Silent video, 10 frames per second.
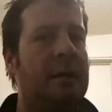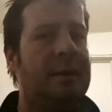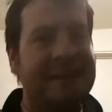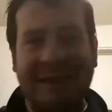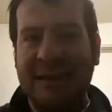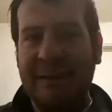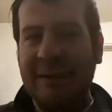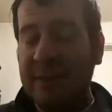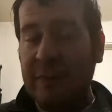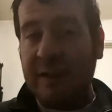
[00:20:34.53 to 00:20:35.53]
Since
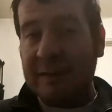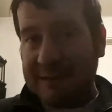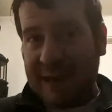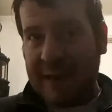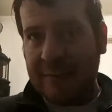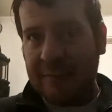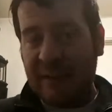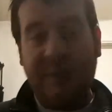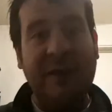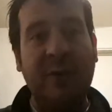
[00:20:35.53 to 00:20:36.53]
about 2010,
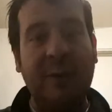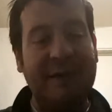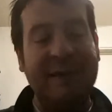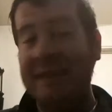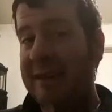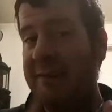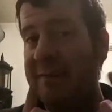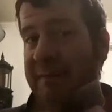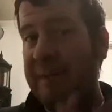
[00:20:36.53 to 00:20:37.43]
they've been doing this in